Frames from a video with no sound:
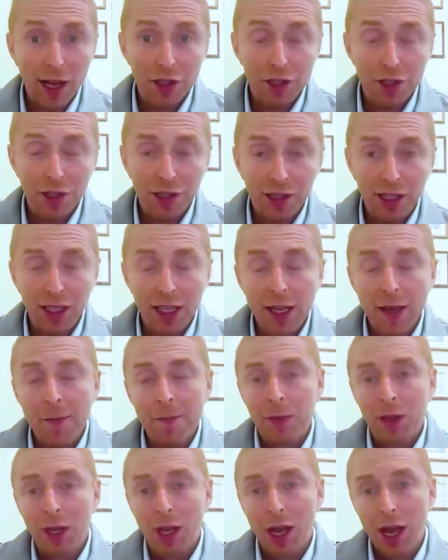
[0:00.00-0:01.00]
actually
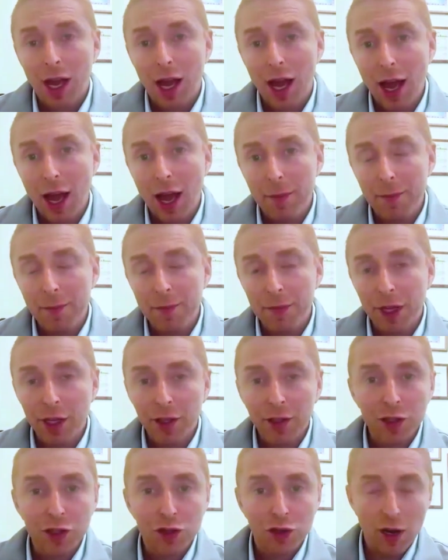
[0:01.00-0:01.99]

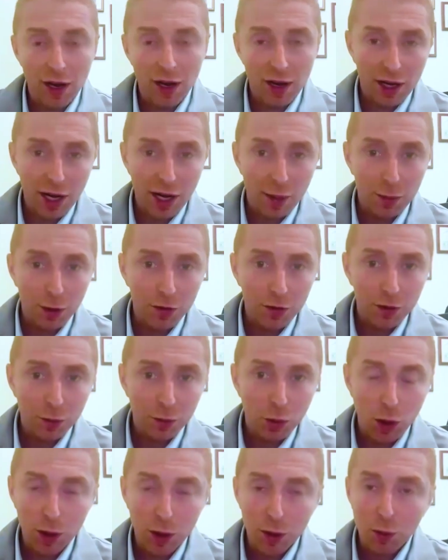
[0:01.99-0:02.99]
illustrated a couple of
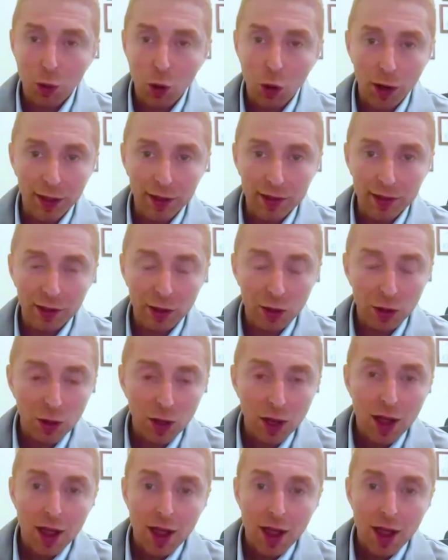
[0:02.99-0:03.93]
important points. So,